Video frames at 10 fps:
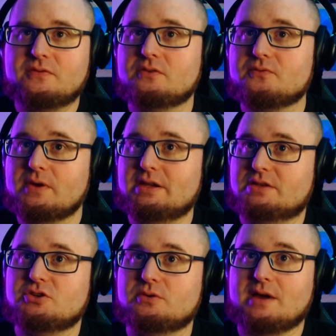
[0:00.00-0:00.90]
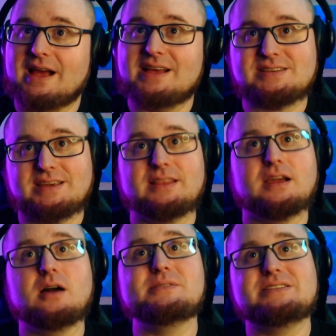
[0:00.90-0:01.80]
feel free to ask in the
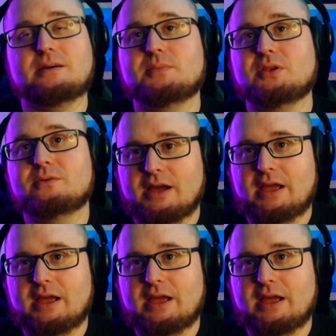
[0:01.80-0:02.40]
comments down below.